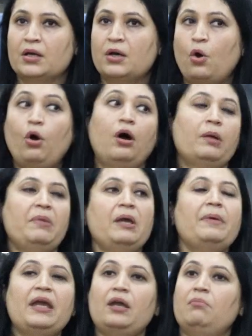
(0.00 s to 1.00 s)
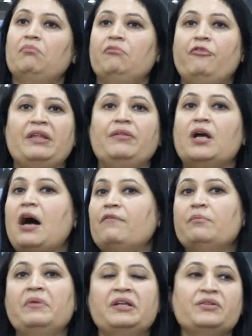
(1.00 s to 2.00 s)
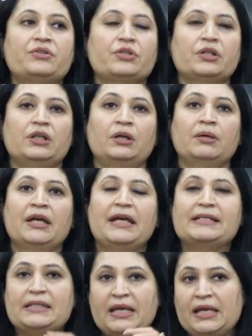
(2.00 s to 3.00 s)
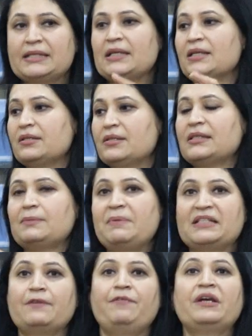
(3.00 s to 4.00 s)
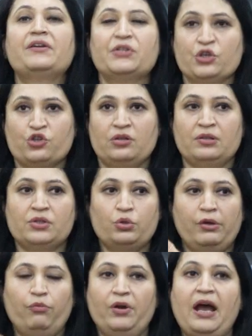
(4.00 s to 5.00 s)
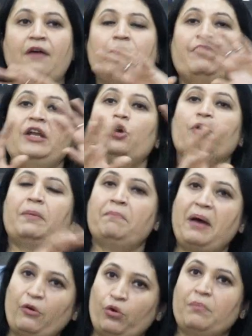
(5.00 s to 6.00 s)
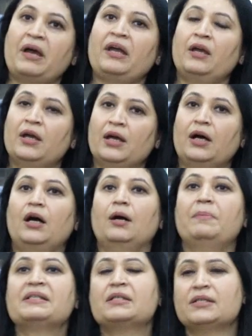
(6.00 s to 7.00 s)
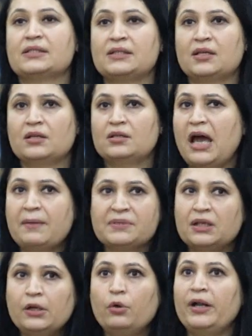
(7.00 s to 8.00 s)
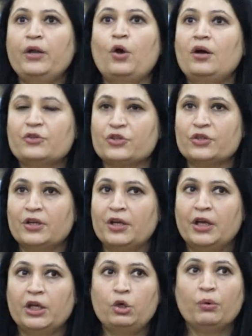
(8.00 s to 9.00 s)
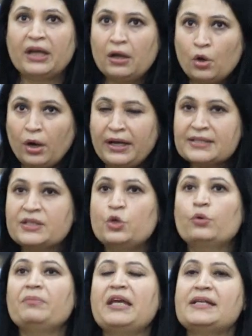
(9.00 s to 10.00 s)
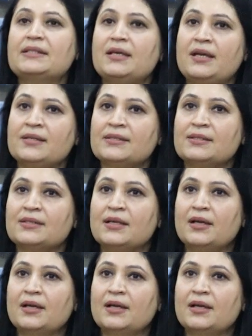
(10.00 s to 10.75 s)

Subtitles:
Or maybe when the government is taking certain specific decisions, so it would have a very good impact on my business. Absolutely not. You cannot assume these things.